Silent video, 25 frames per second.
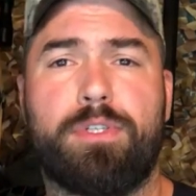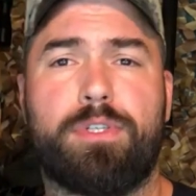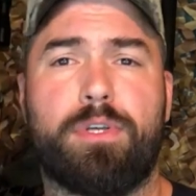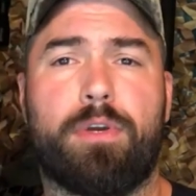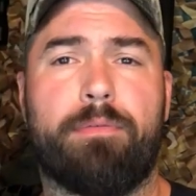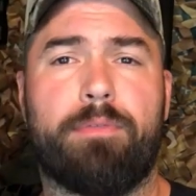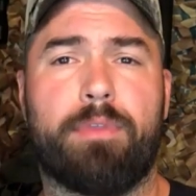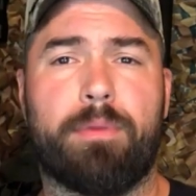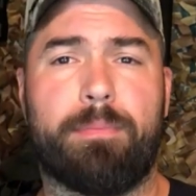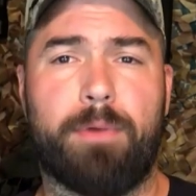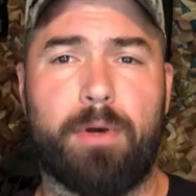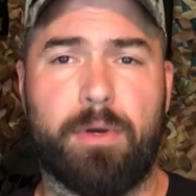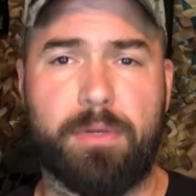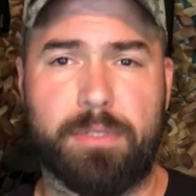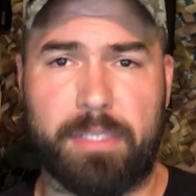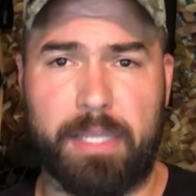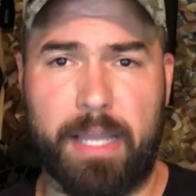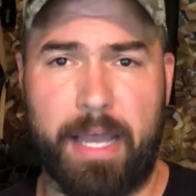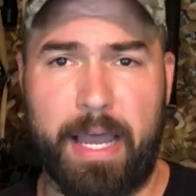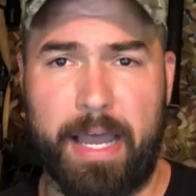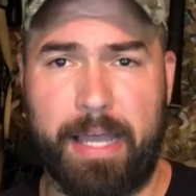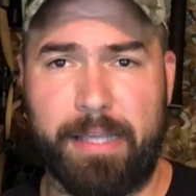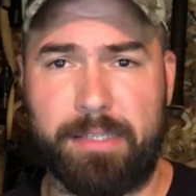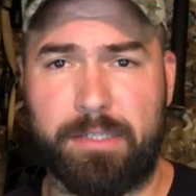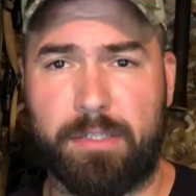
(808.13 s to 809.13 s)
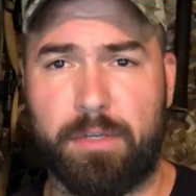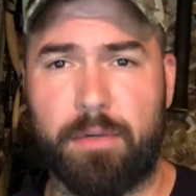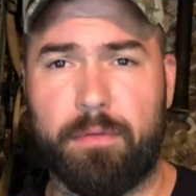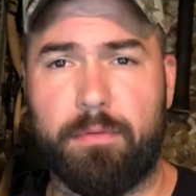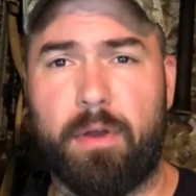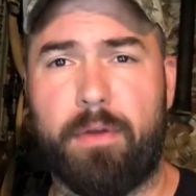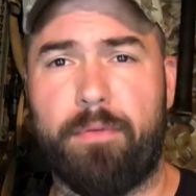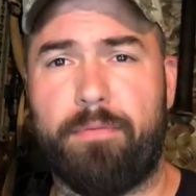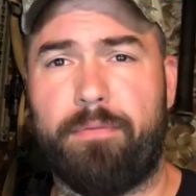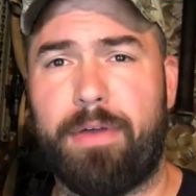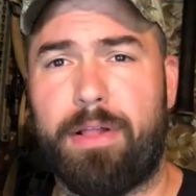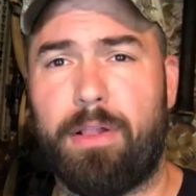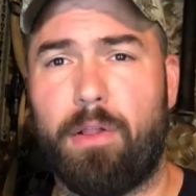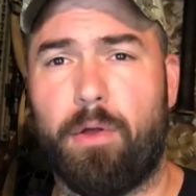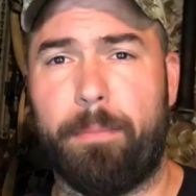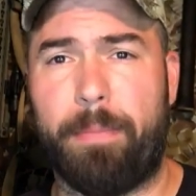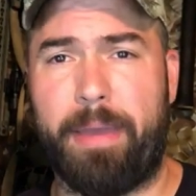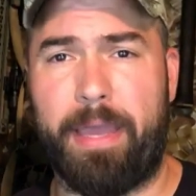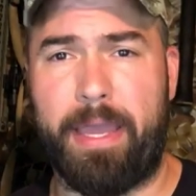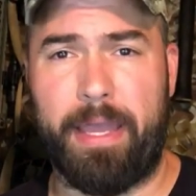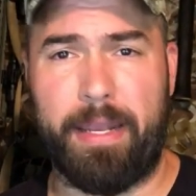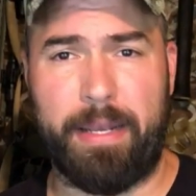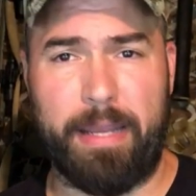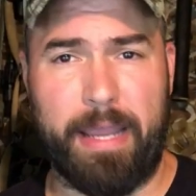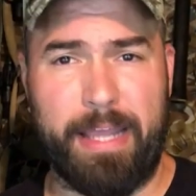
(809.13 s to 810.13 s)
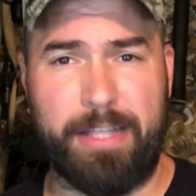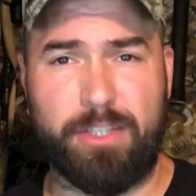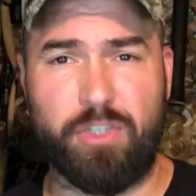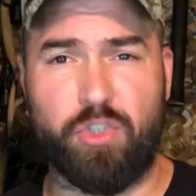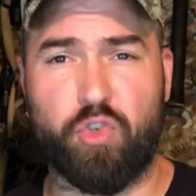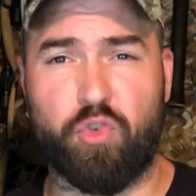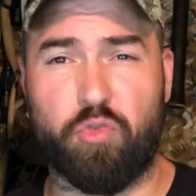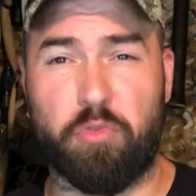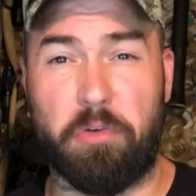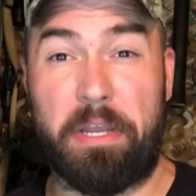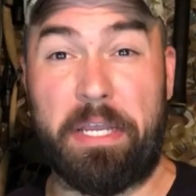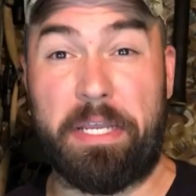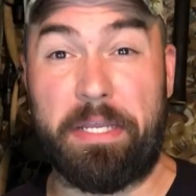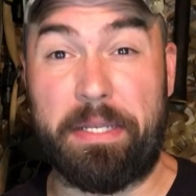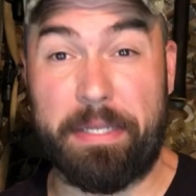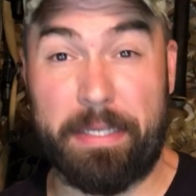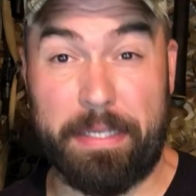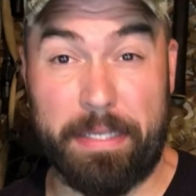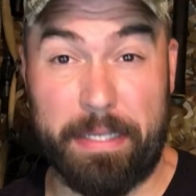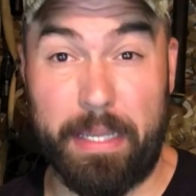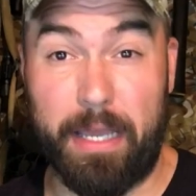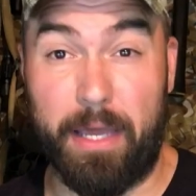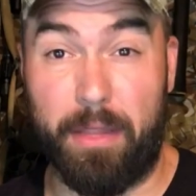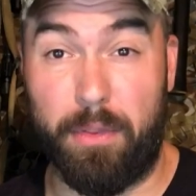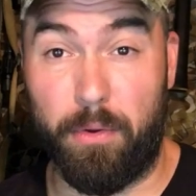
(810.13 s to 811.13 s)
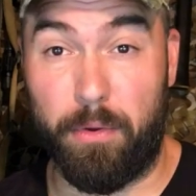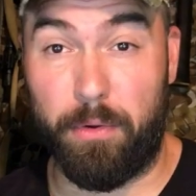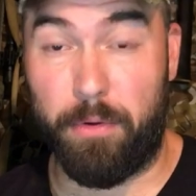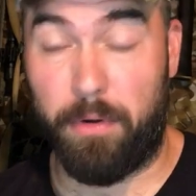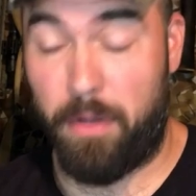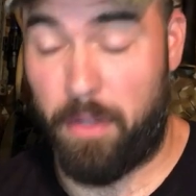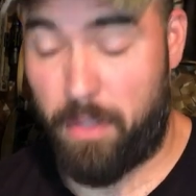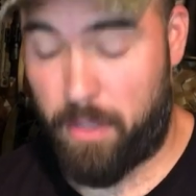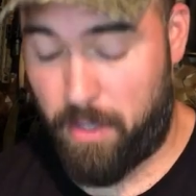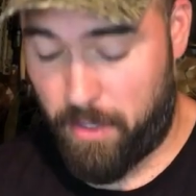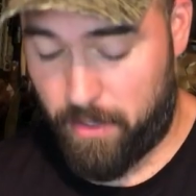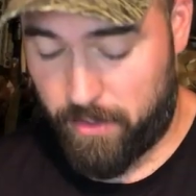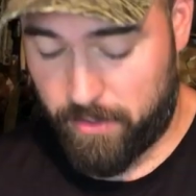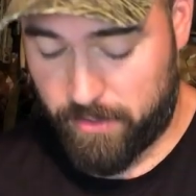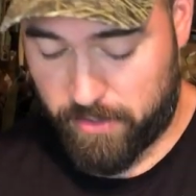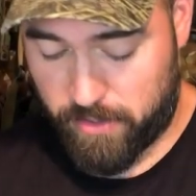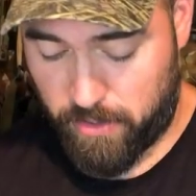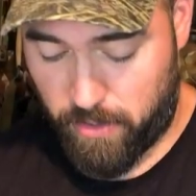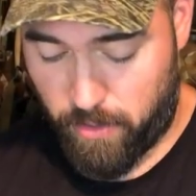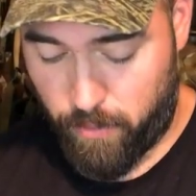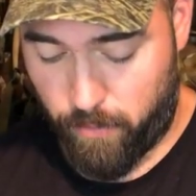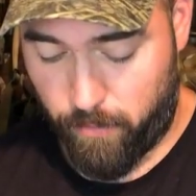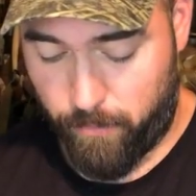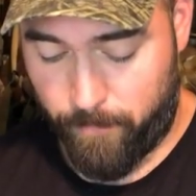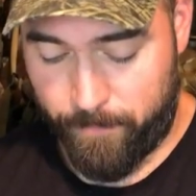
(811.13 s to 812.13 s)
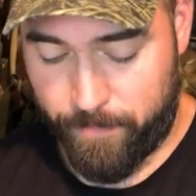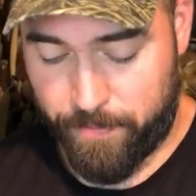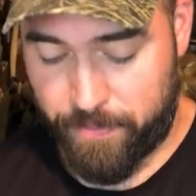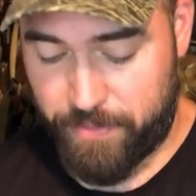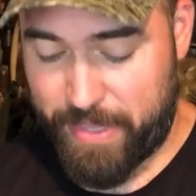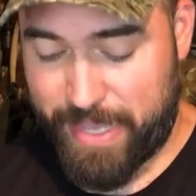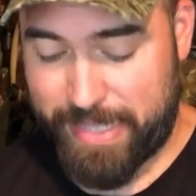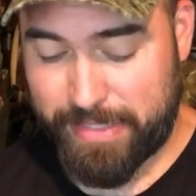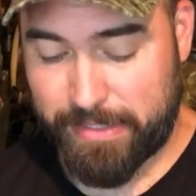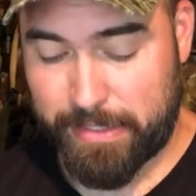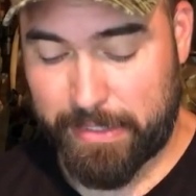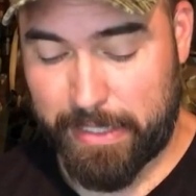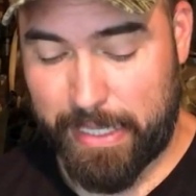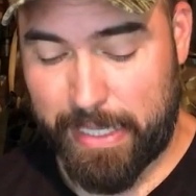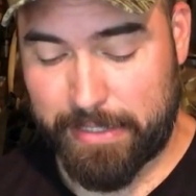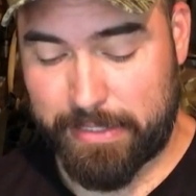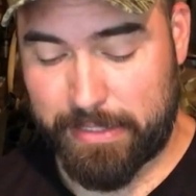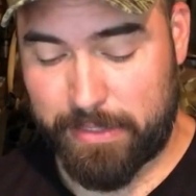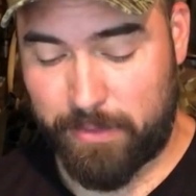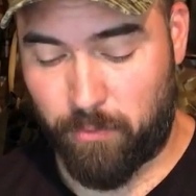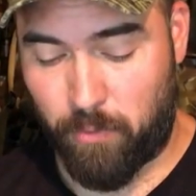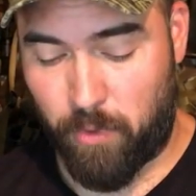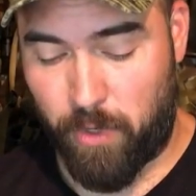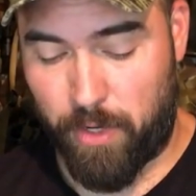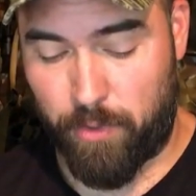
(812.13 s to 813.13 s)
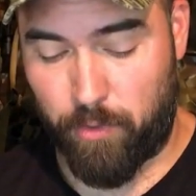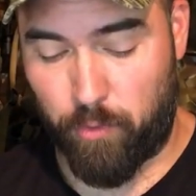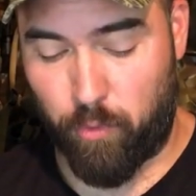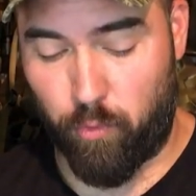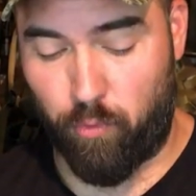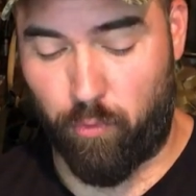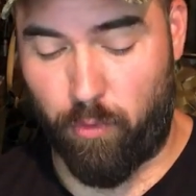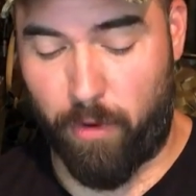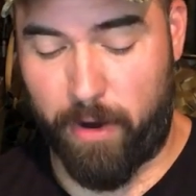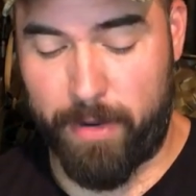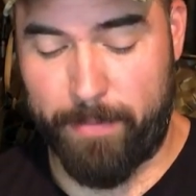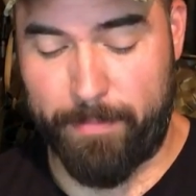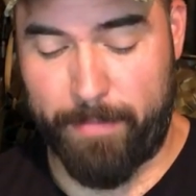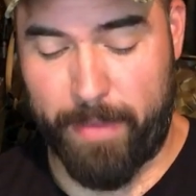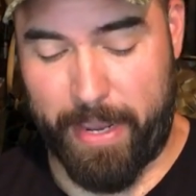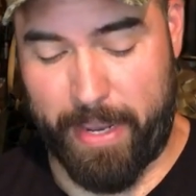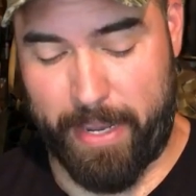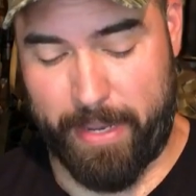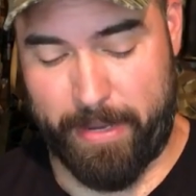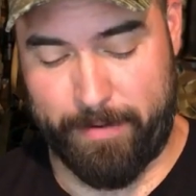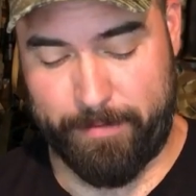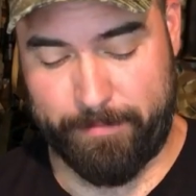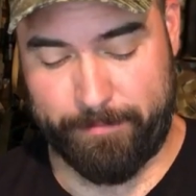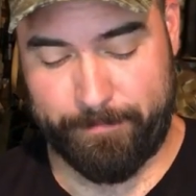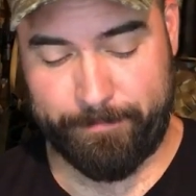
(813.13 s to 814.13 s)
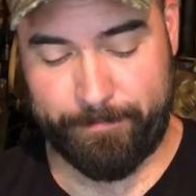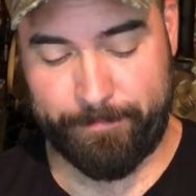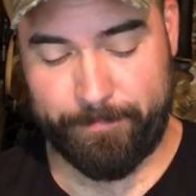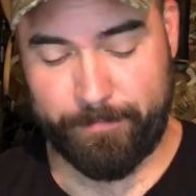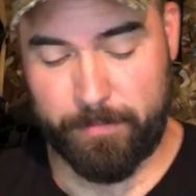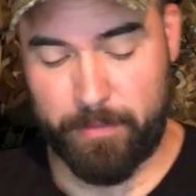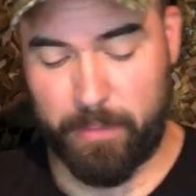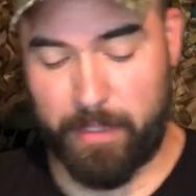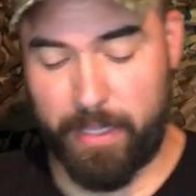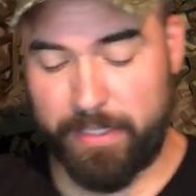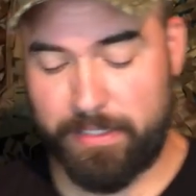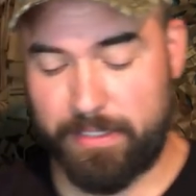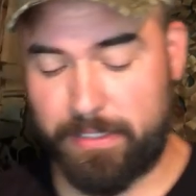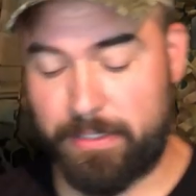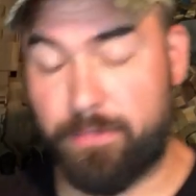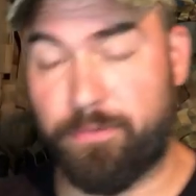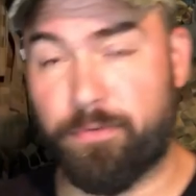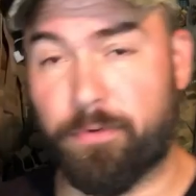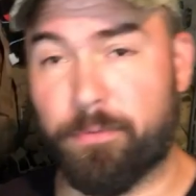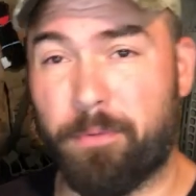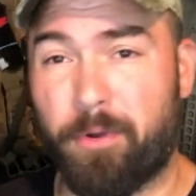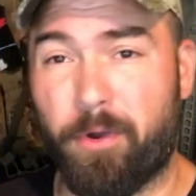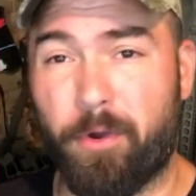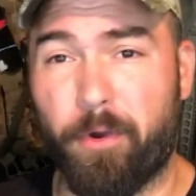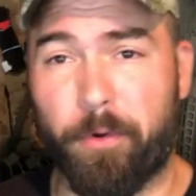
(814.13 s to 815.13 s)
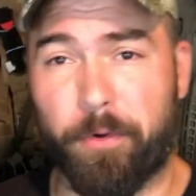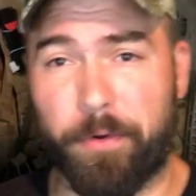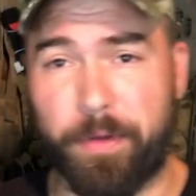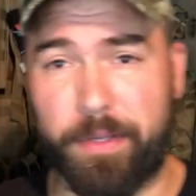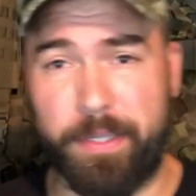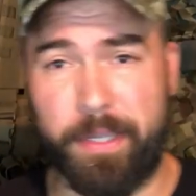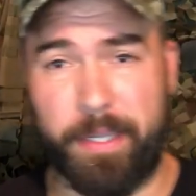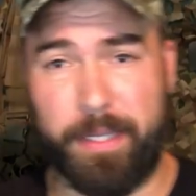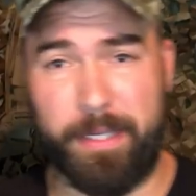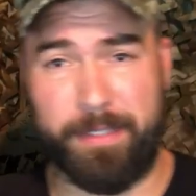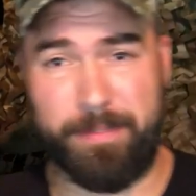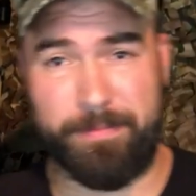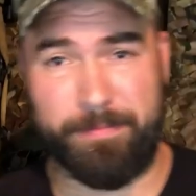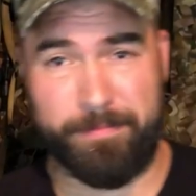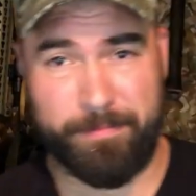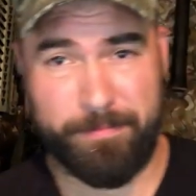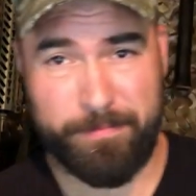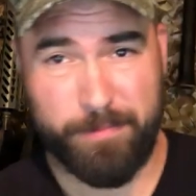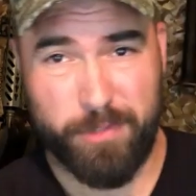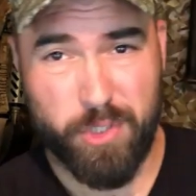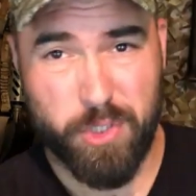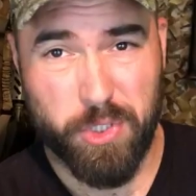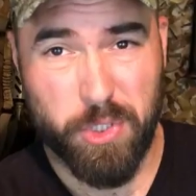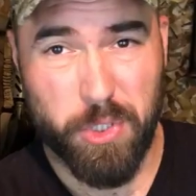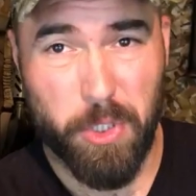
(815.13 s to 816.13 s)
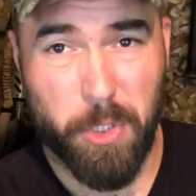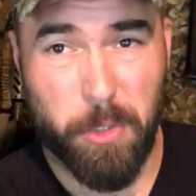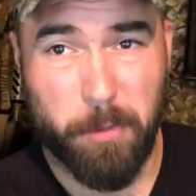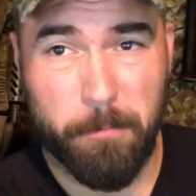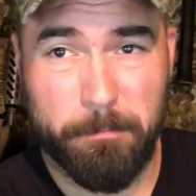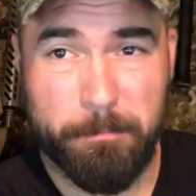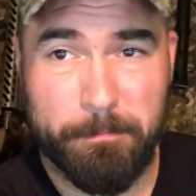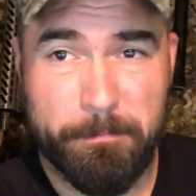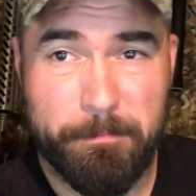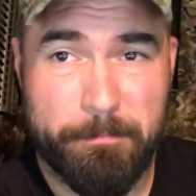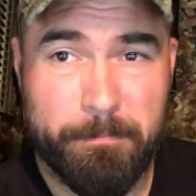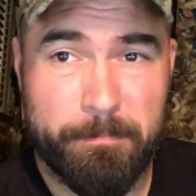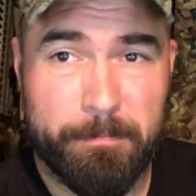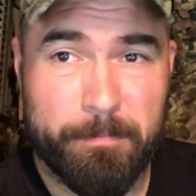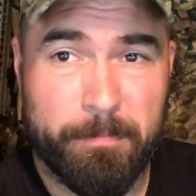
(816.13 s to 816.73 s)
serve the Most High, serve our fellow man, and train together. So that's lesson one, Gray Man. Lessons from a hurricane. Shalom.